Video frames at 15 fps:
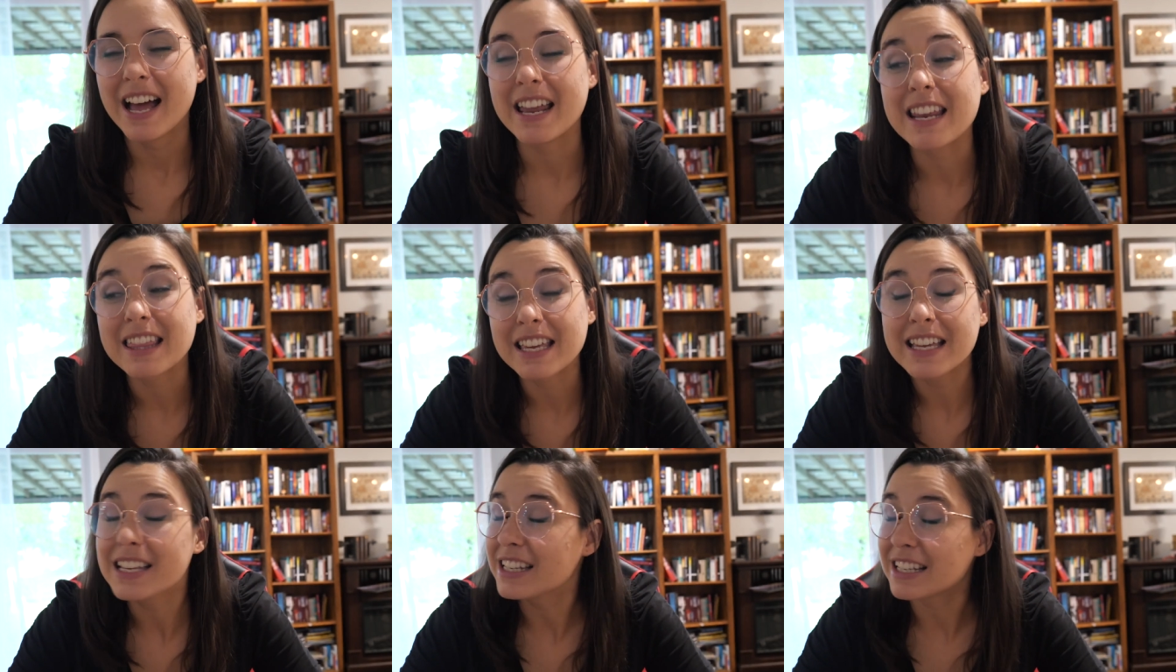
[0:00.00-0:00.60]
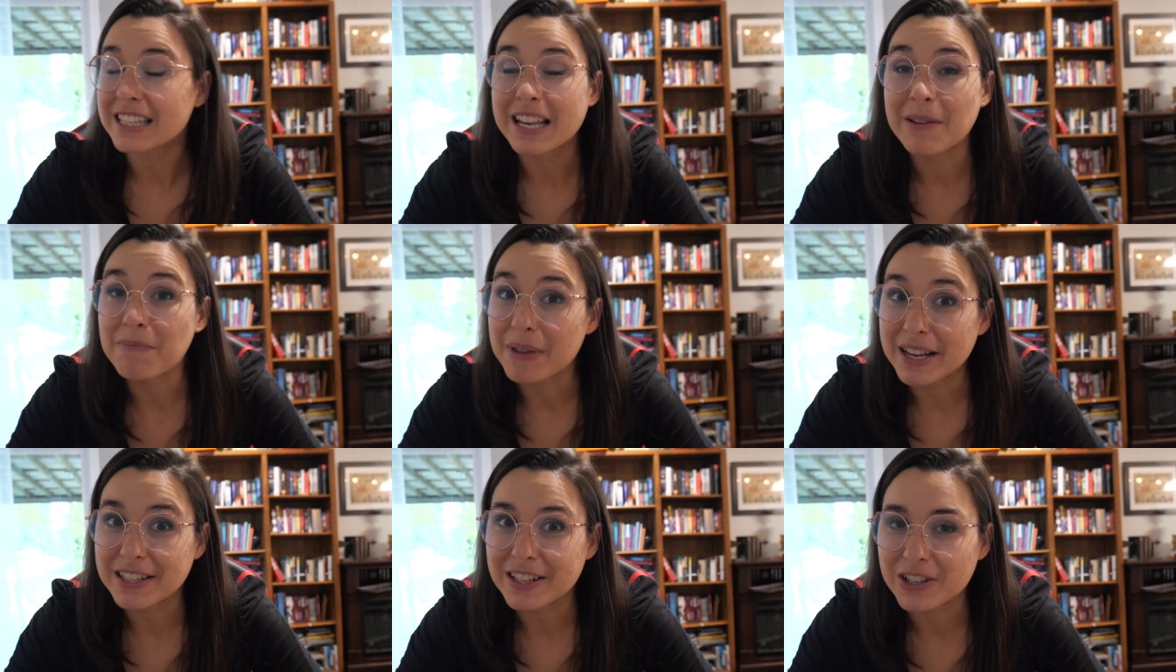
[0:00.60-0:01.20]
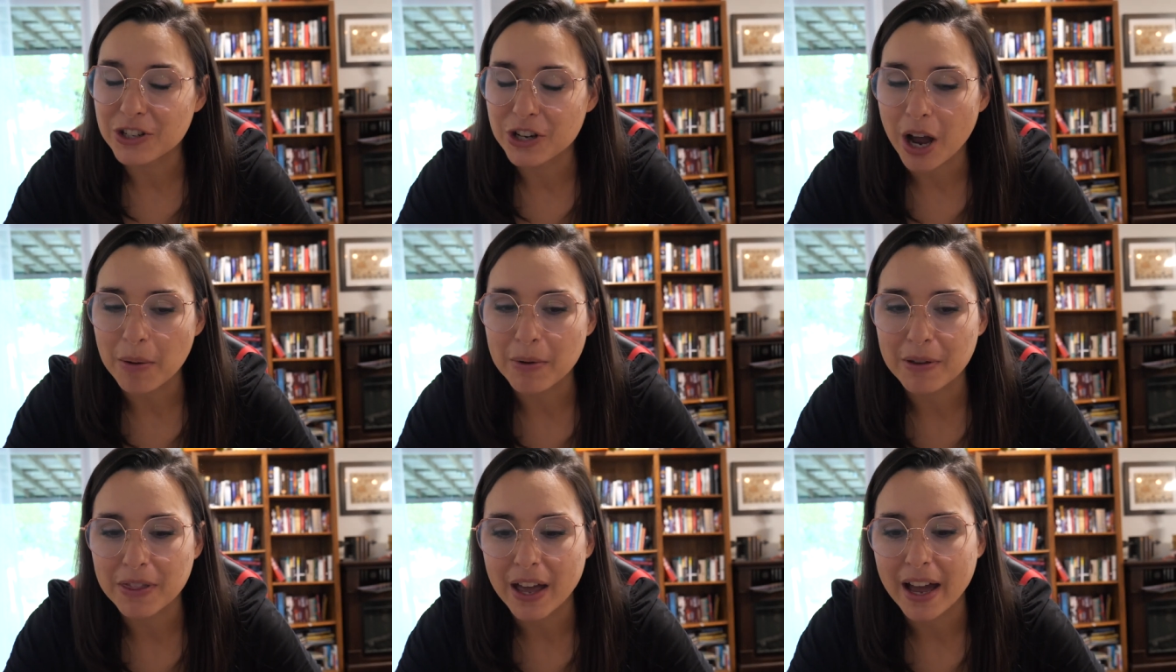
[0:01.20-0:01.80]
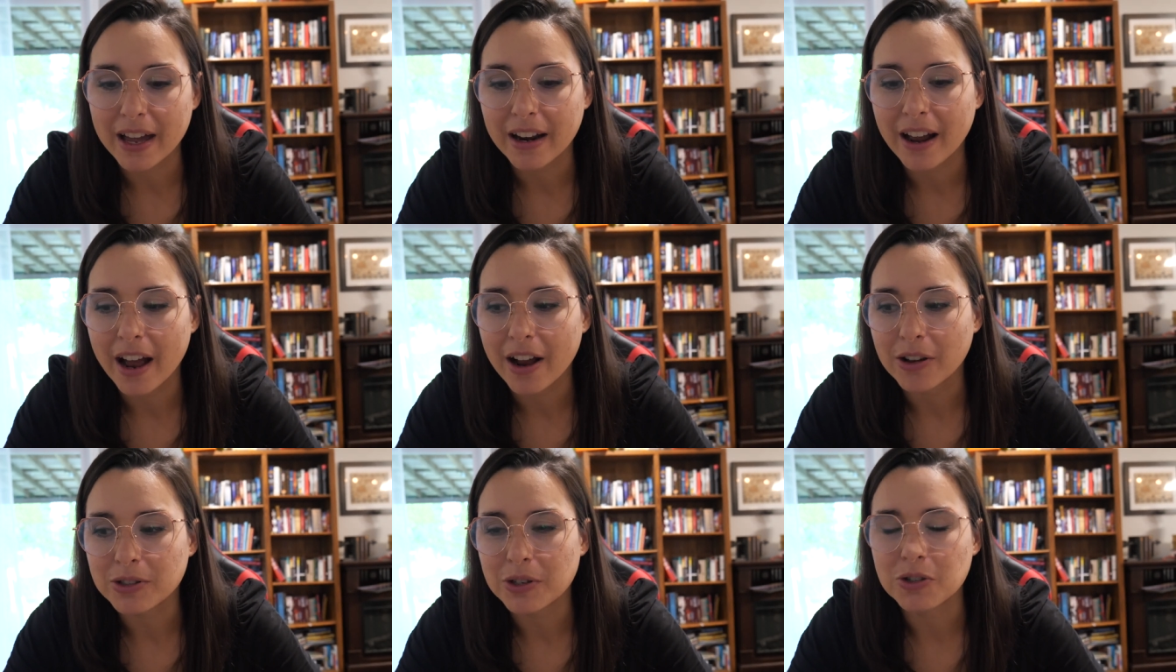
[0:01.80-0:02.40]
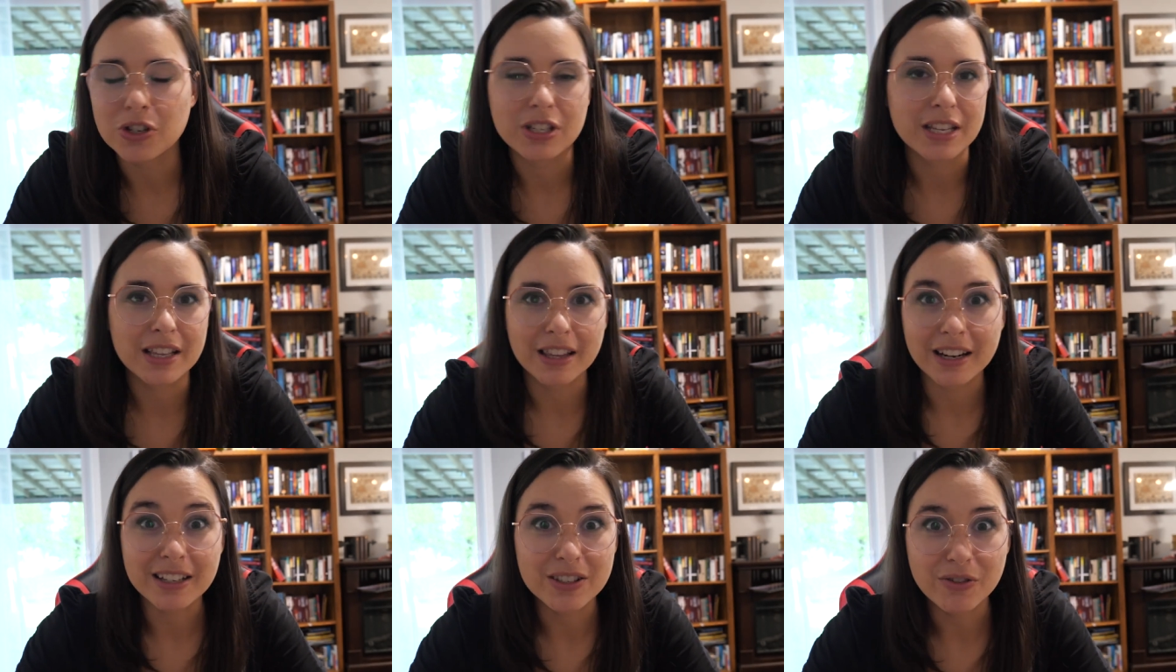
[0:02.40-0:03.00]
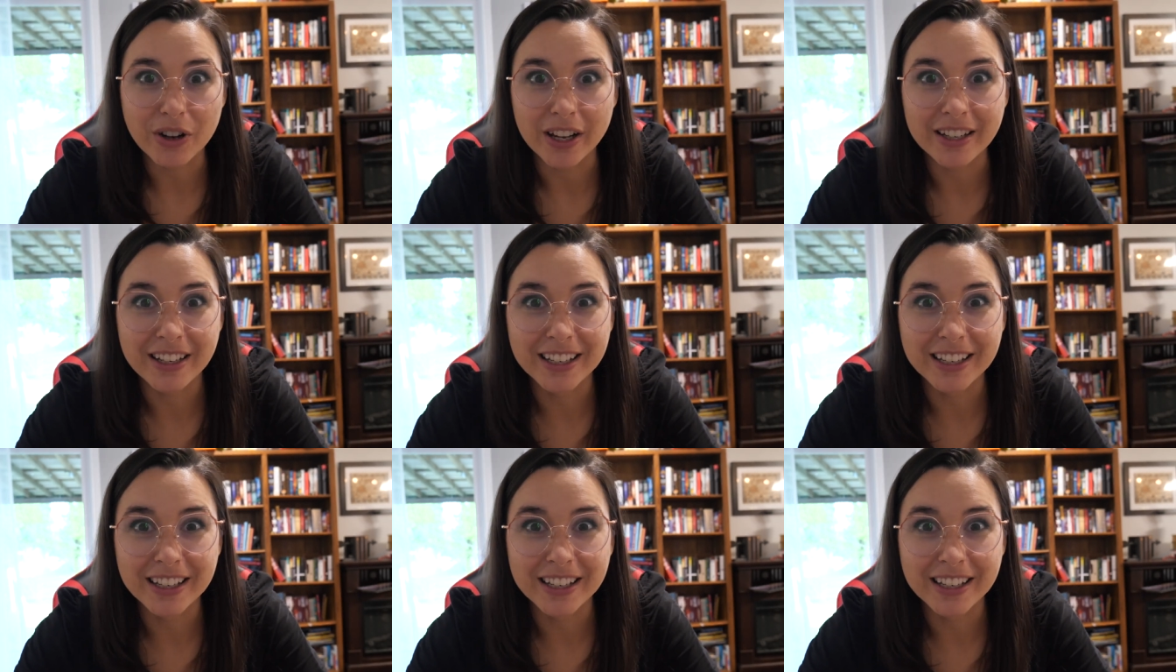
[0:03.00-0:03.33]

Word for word: And I think he does an amazing job at that. I also just think that it's fun.